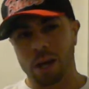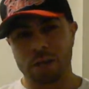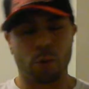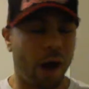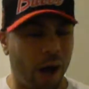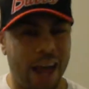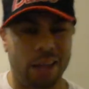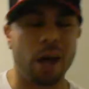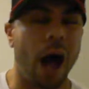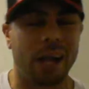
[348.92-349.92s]
So we all had
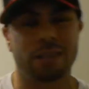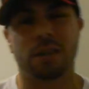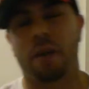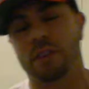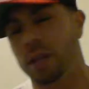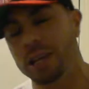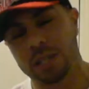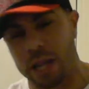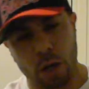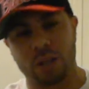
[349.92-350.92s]
to talk and stuff, and he's
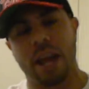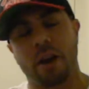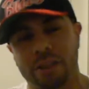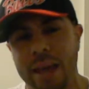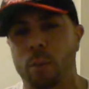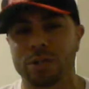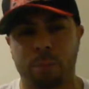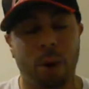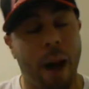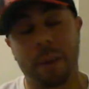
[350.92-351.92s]
just like, yo, just air on the table, what's the
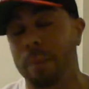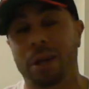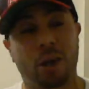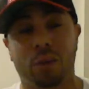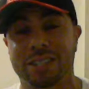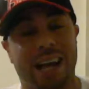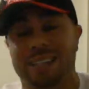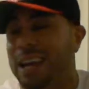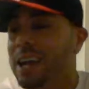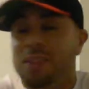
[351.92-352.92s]
problem? And I'm like, yo, this guy's
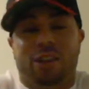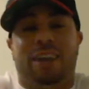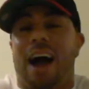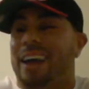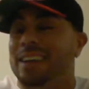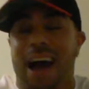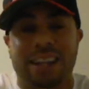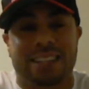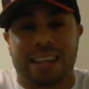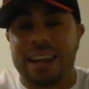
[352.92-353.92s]
like, they're talking
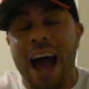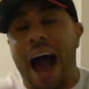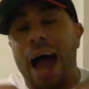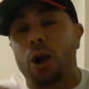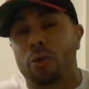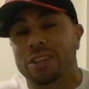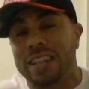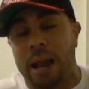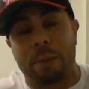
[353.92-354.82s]
nonsense, I don't know what they're saying.